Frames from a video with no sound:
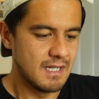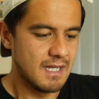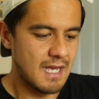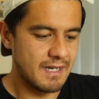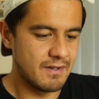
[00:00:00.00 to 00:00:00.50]

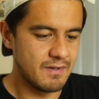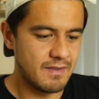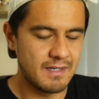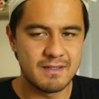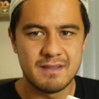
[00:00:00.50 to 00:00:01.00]
I don't
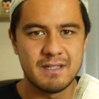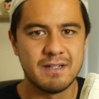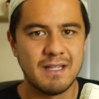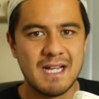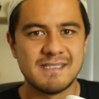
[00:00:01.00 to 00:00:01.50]
think they're gonna
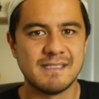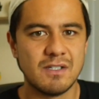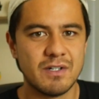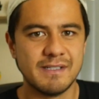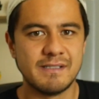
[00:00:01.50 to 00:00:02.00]
last as
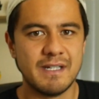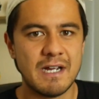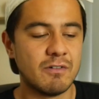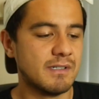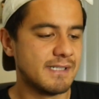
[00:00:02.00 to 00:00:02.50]
long as the
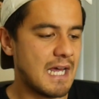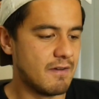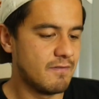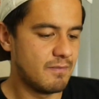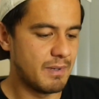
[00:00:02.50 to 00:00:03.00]
Arrows
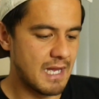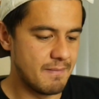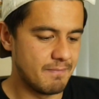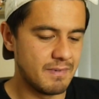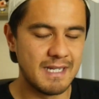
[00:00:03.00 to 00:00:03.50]
have,
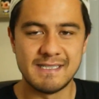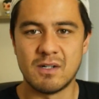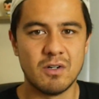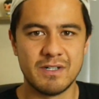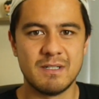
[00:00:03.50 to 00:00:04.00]
but these are
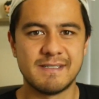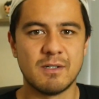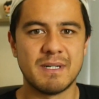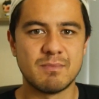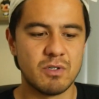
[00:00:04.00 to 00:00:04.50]
already so
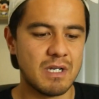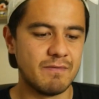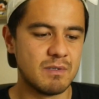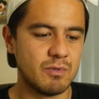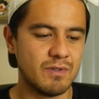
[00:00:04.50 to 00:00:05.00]
much more
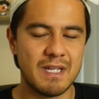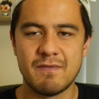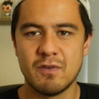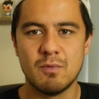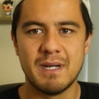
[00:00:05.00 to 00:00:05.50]
comfortable and they
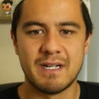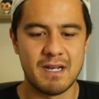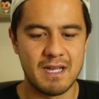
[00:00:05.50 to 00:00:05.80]
feel better.